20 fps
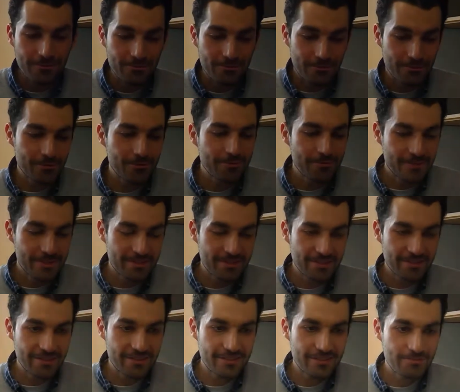to solve
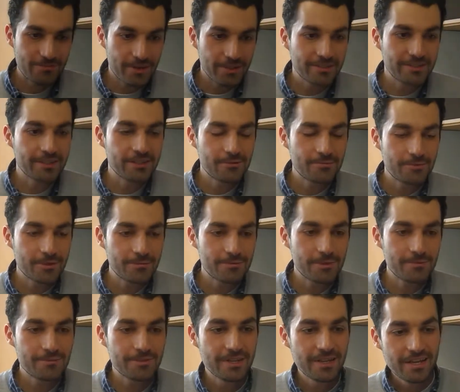these practical
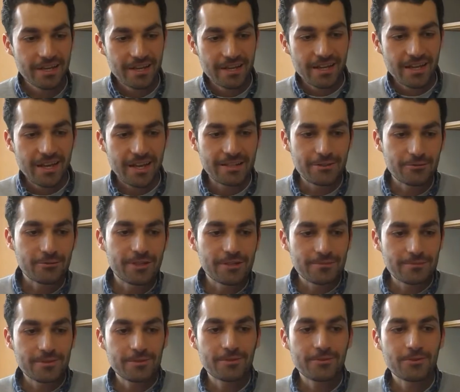problems. And you
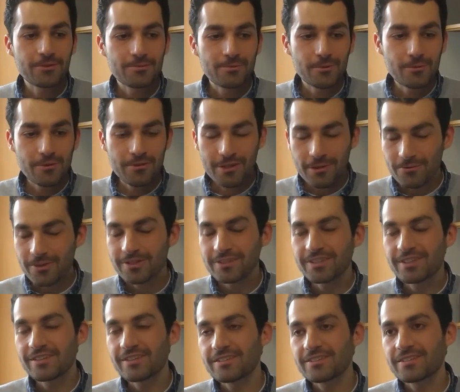can be on the more
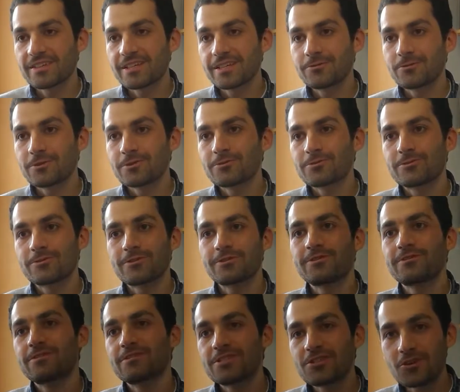theoretical side where you
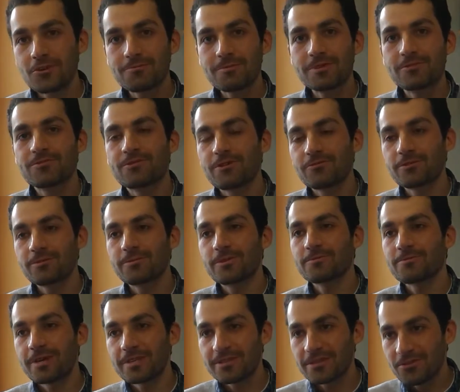study the geometry of
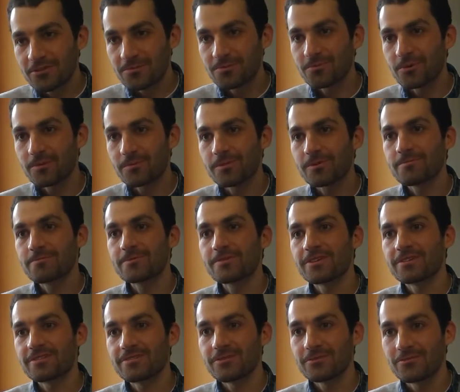optimization problems
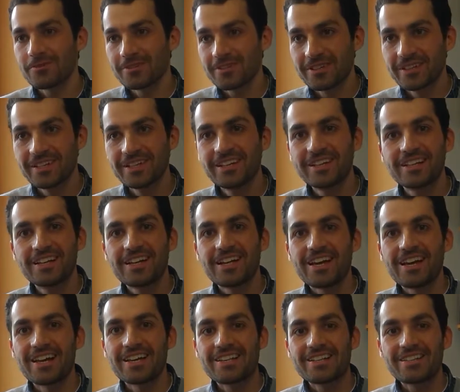and so on.
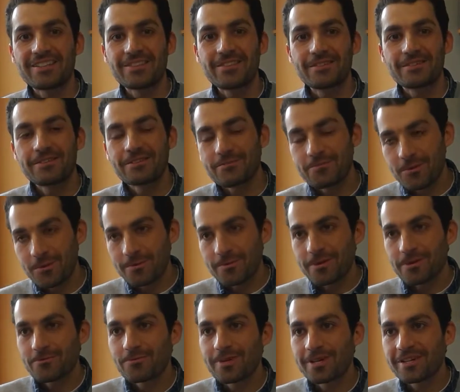And this is
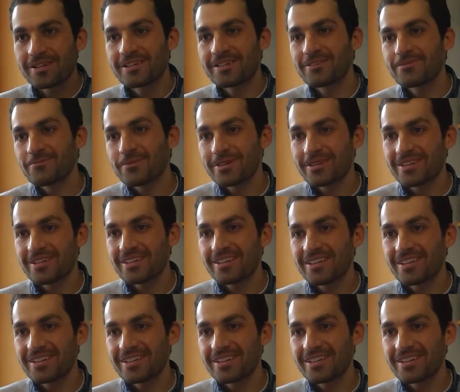probably where